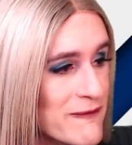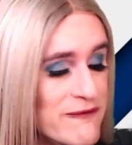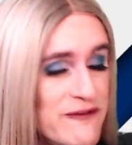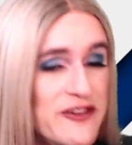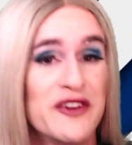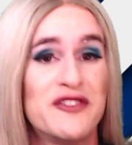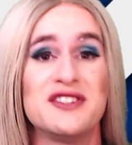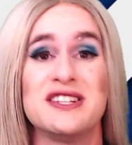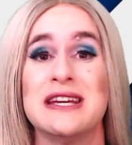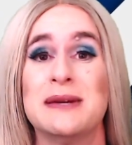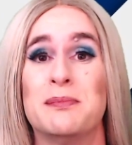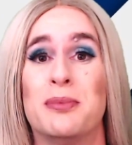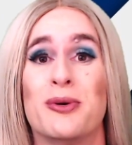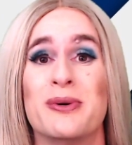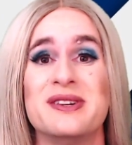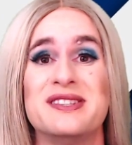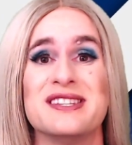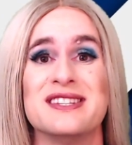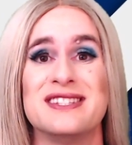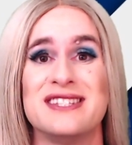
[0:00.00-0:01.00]
15
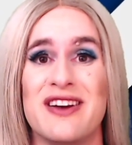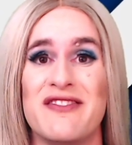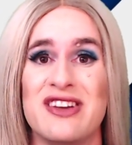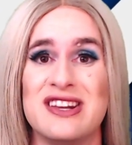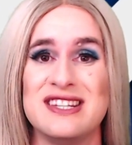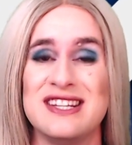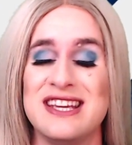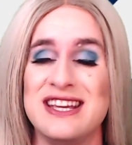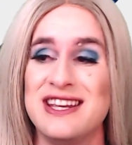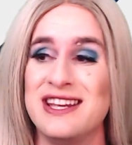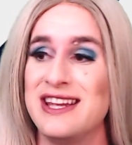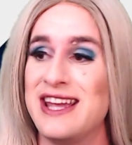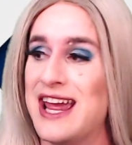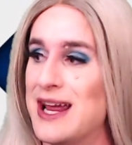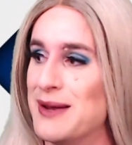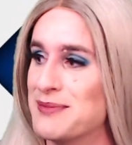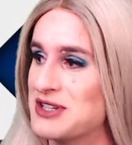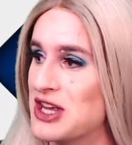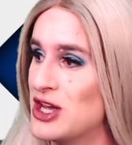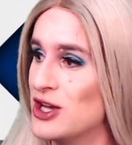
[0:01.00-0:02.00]
points in 17
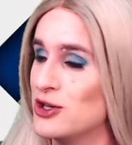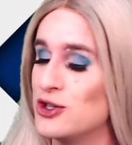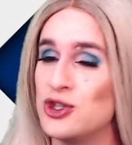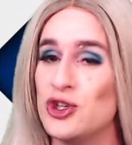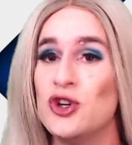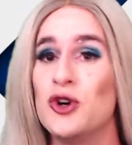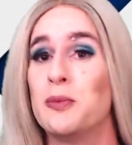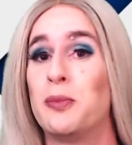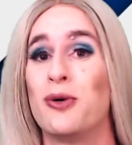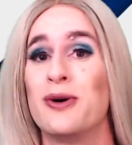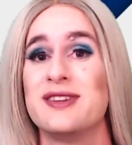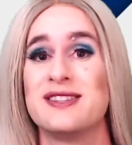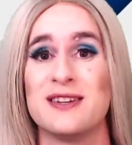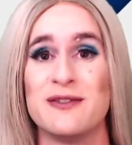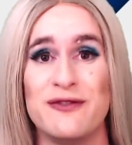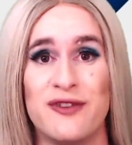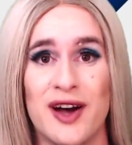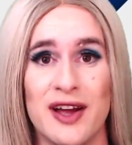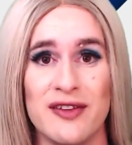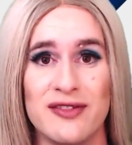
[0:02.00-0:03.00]
games, 2 points in
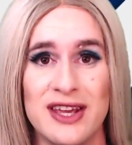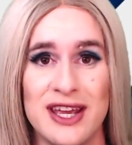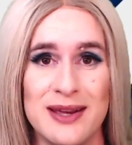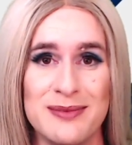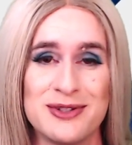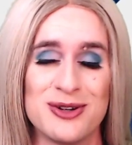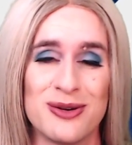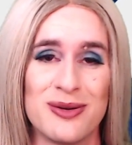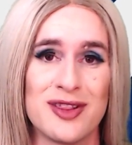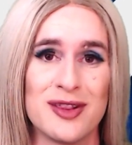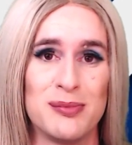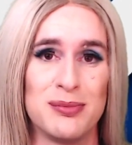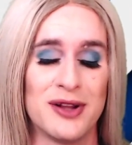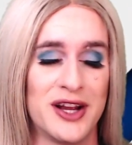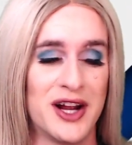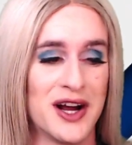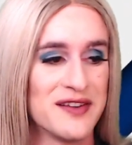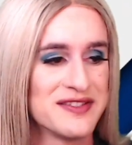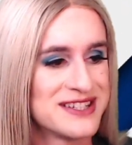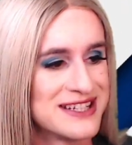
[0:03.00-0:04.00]
5 games during the
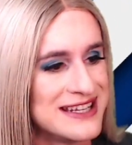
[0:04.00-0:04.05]
playoffs.